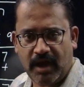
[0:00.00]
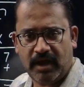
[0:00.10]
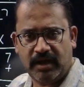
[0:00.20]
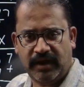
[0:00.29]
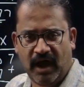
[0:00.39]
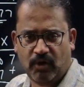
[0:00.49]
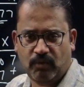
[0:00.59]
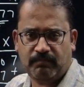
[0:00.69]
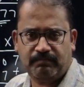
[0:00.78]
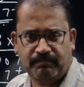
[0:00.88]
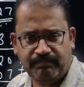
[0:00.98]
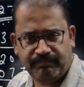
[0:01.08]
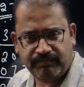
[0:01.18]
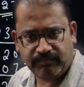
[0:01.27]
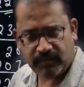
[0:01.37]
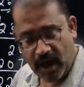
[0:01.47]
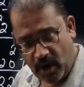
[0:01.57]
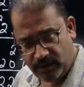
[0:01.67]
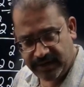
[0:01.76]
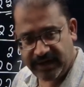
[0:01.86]
Now,
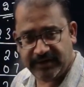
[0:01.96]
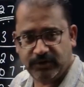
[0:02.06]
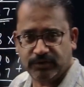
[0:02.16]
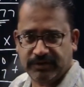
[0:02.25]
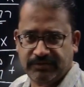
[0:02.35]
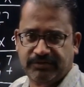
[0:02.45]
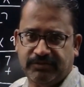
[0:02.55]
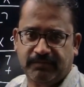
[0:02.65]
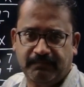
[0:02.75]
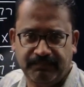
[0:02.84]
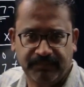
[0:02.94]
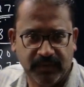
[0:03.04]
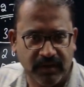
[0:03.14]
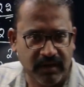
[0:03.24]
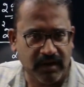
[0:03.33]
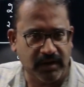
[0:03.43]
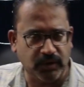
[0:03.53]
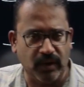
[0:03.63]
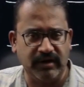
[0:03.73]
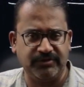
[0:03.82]
how did I do this?
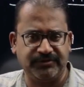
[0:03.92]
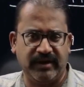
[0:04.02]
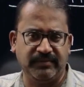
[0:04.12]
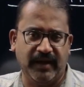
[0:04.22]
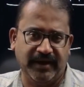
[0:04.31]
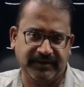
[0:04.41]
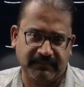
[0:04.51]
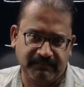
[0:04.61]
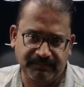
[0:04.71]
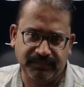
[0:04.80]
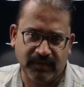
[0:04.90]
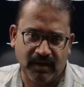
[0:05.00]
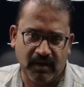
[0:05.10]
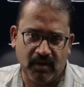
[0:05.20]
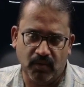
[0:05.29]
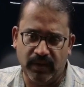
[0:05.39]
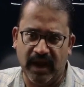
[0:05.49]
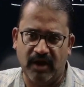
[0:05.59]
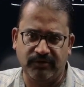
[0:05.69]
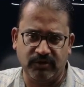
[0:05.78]
To understand that, we
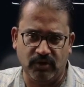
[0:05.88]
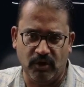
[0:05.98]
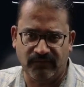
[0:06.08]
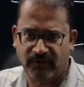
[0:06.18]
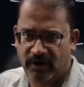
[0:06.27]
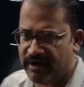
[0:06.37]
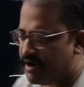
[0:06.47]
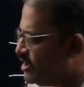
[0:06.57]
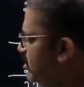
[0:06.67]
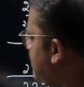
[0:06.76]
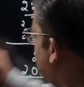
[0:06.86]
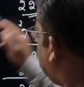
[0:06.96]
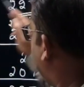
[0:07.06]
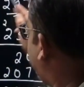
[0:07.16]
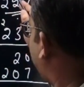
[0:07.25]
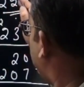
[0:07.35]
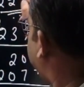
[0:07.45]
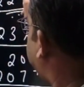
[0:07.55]
have to go for the first